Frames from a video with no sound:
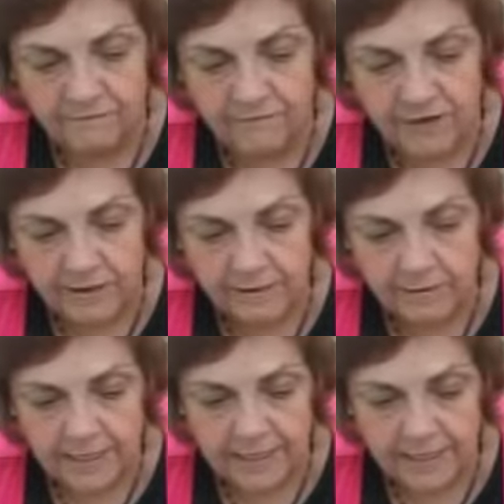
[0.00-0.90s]

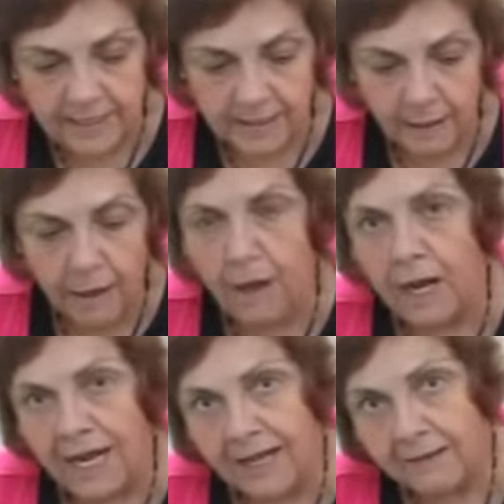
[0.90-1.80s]
very
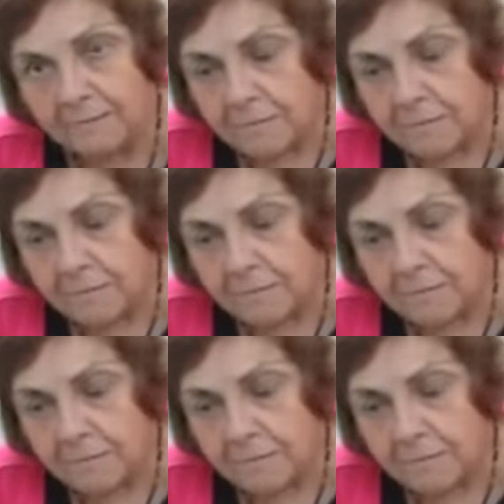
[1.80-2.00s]
hot,